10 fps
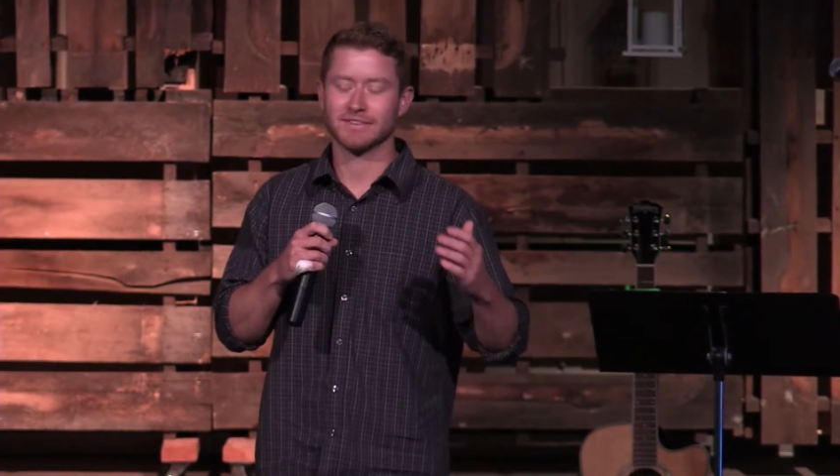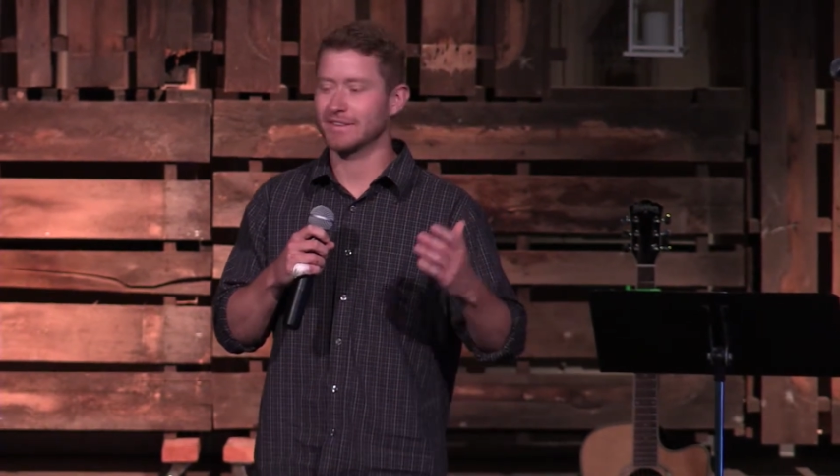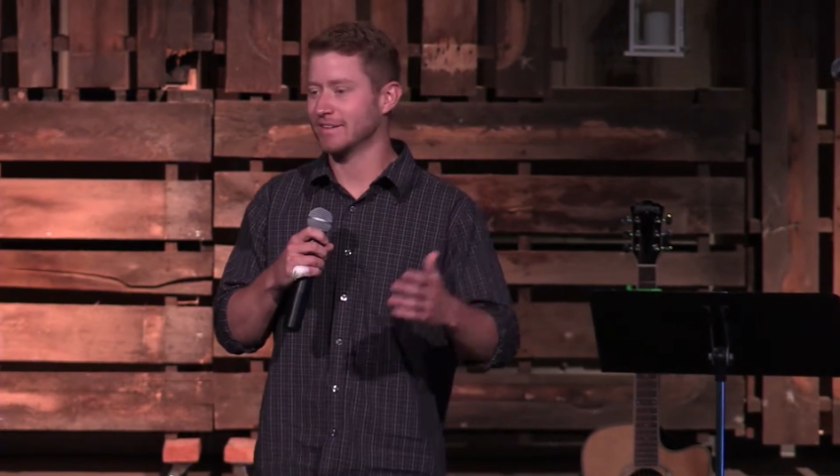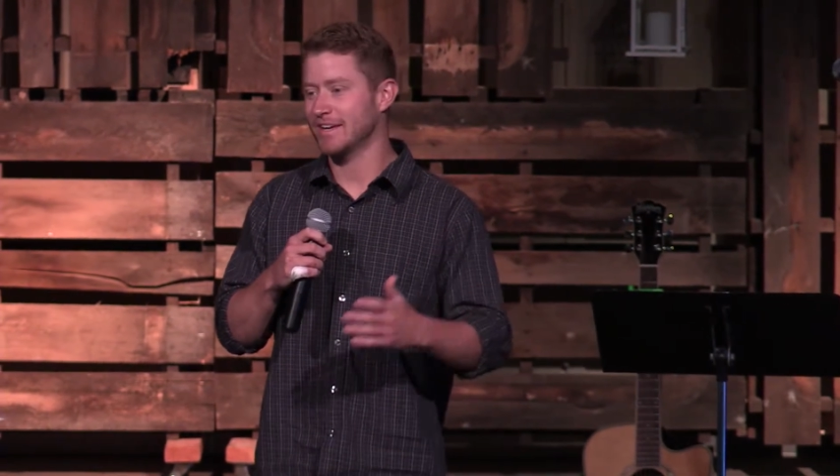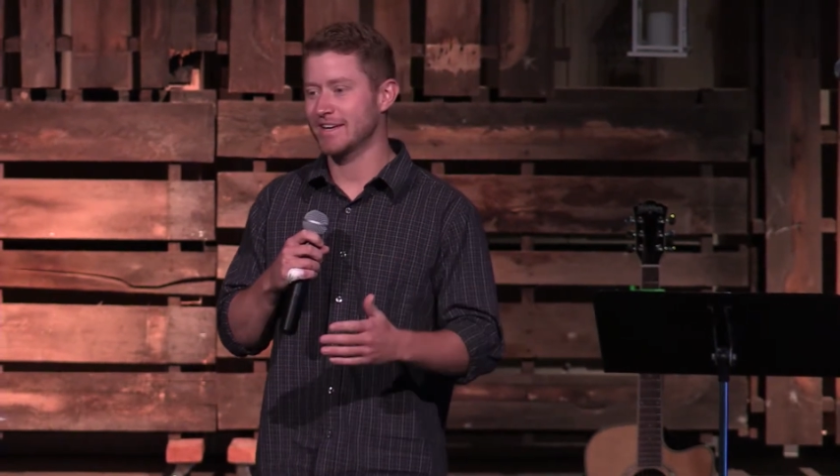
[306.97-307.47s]

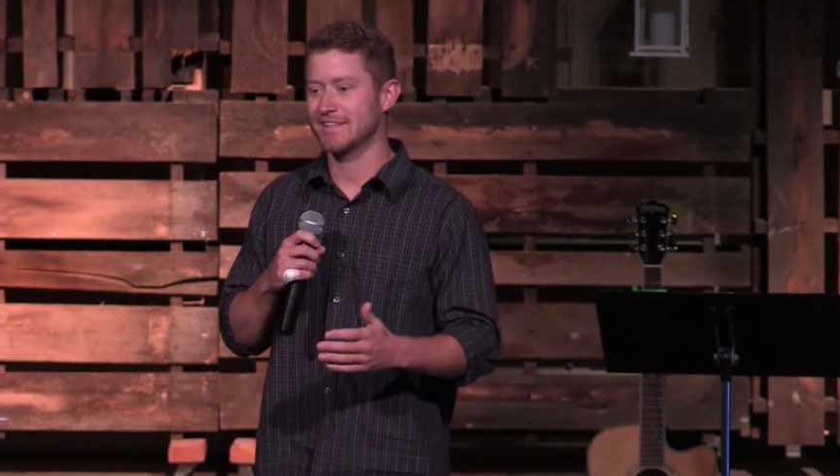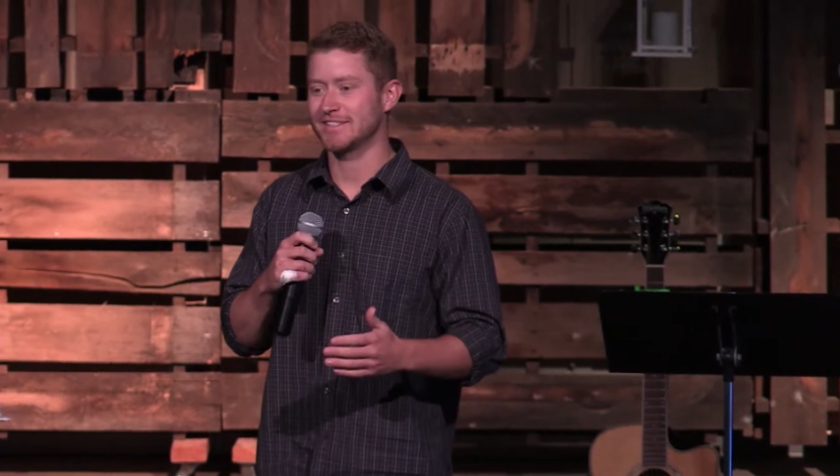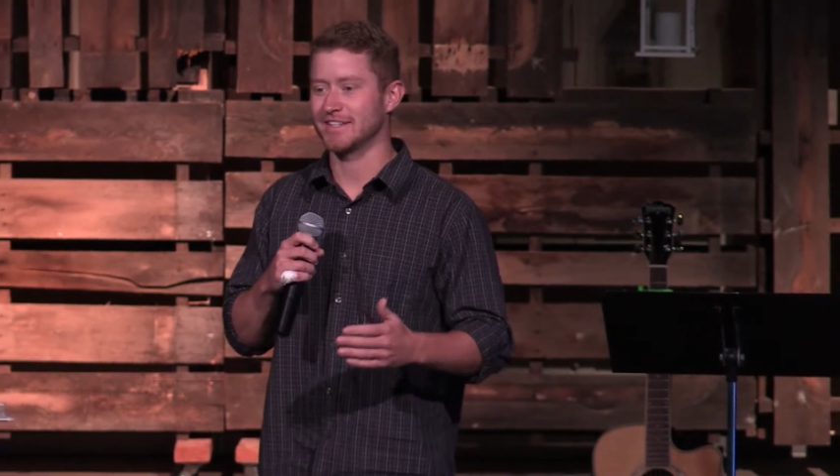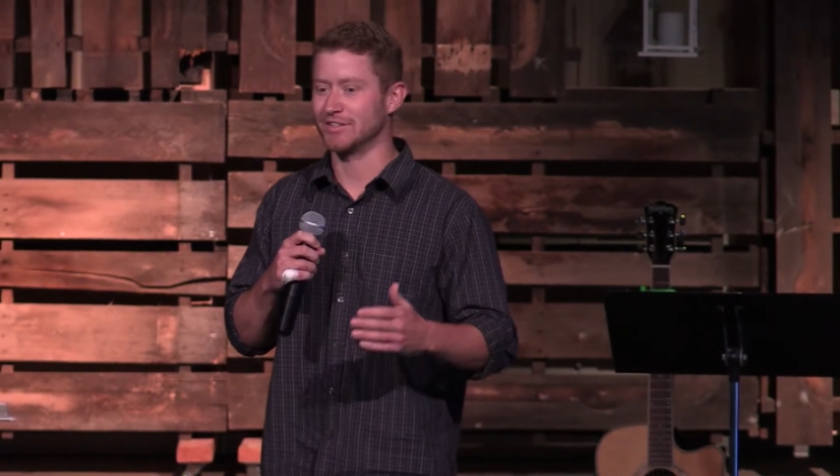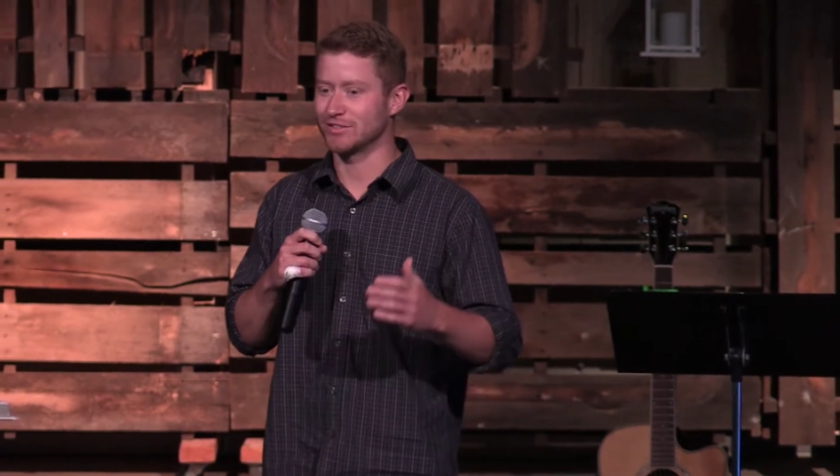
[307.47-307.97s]
like he
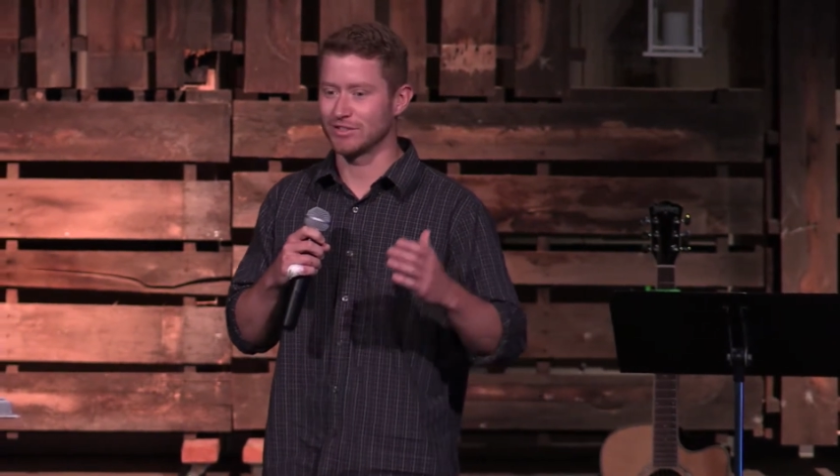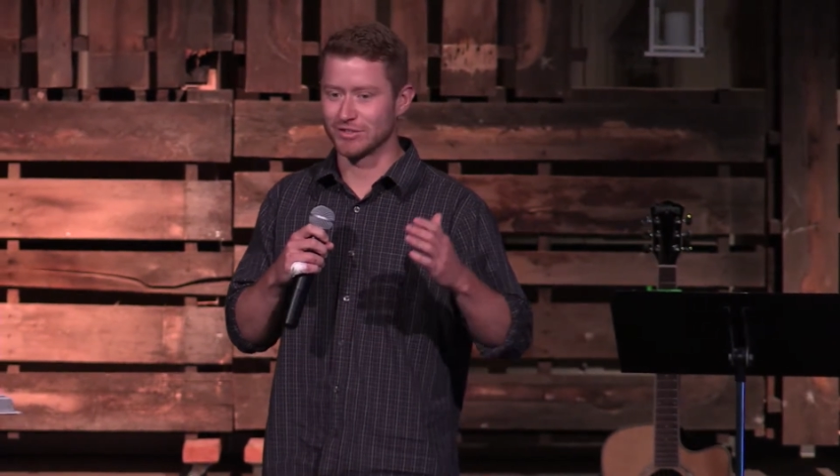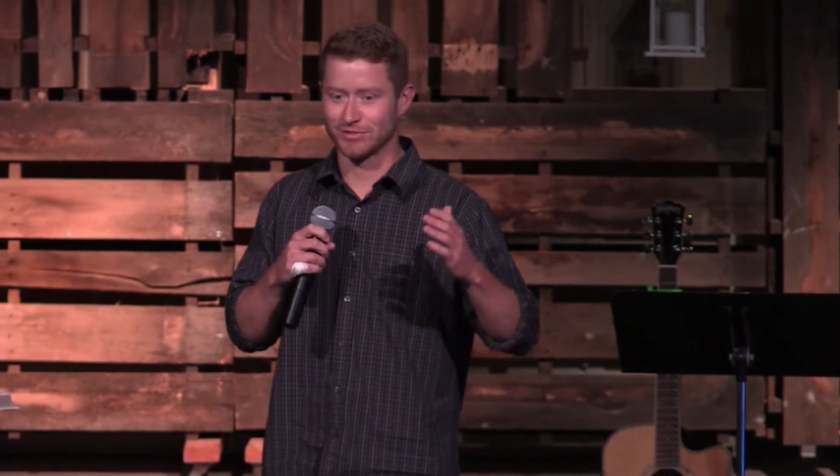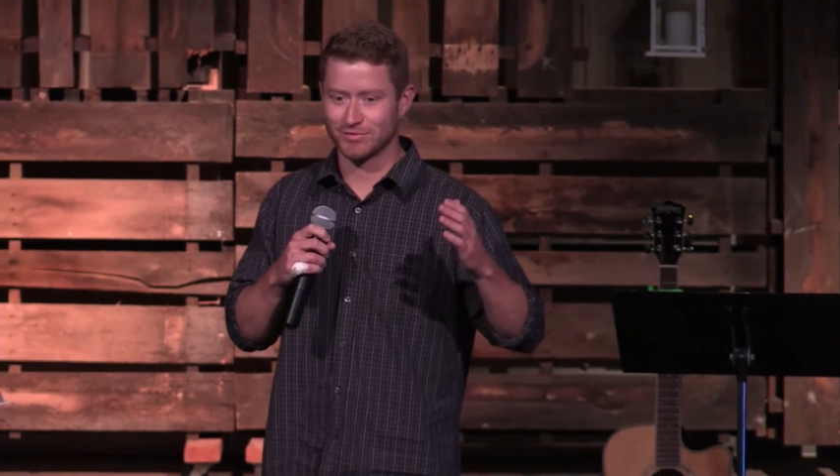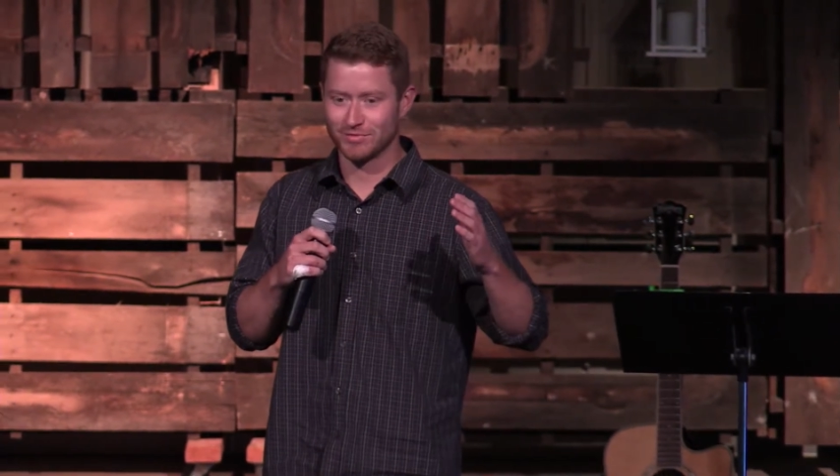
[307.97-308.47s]
said,
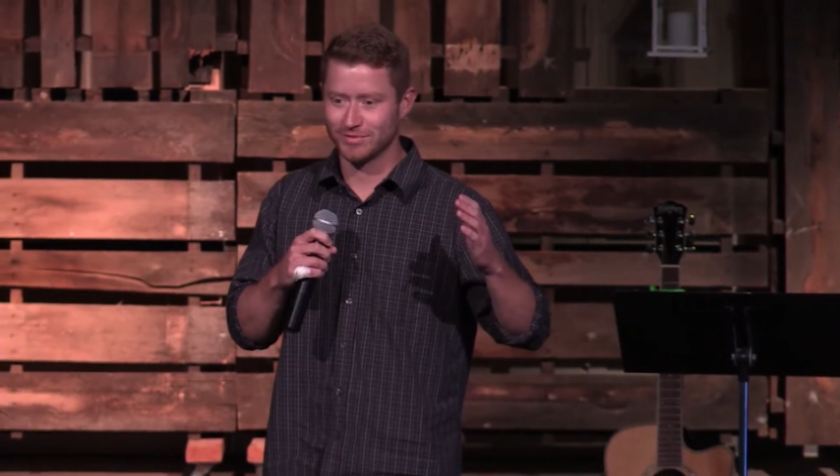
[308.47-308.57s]
there's